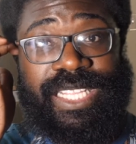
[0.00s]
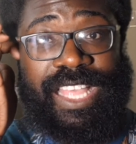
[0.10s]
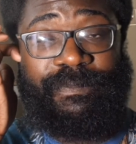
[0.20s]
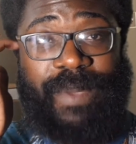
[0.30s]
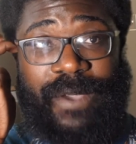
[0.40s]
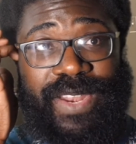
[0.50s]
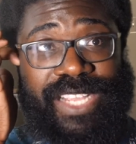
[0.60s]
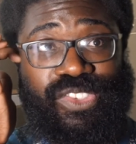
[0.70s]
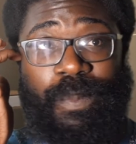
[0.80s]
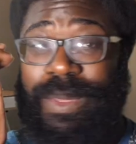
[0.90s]
I think
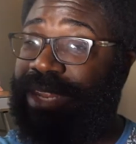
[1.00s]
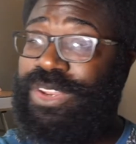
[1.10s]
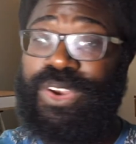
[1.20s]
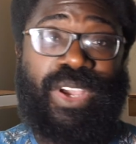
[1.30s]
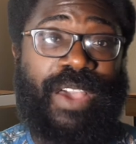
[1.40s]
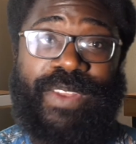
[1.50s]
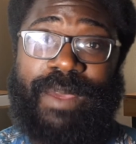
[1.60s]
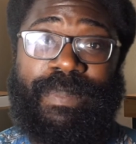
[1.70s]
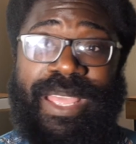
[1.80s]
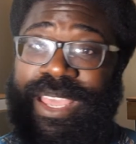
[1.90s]
they've still been on the lookout for
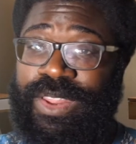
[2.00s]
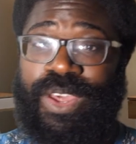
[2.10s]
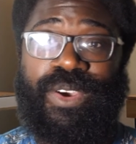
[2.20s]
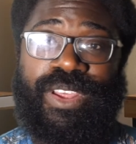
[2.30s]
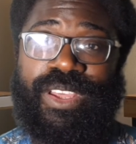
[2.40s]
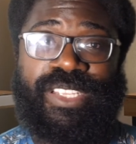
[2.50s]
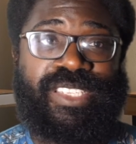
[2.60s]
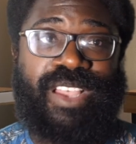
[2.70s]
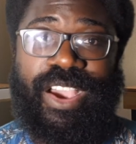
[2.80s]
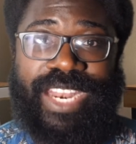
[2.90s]
that player. You know, the
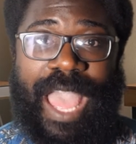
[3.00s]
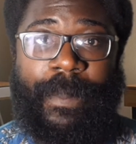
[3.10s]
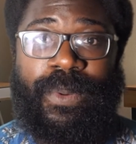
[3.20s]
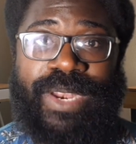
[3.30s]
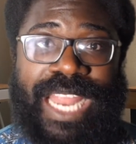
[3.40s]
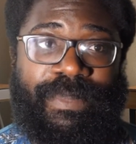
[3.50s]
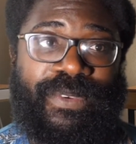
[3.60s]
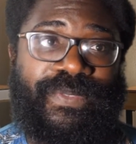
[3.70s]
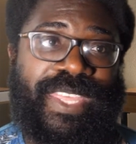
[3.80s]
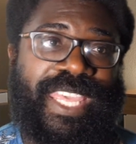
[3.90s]
saga that happened with
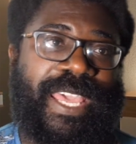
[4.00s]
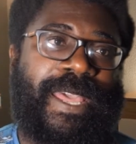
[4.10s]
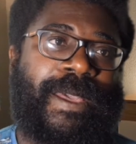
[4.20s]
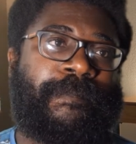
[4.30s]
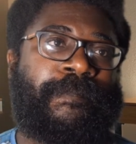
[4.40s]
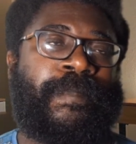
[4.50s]
Nabil Fekir.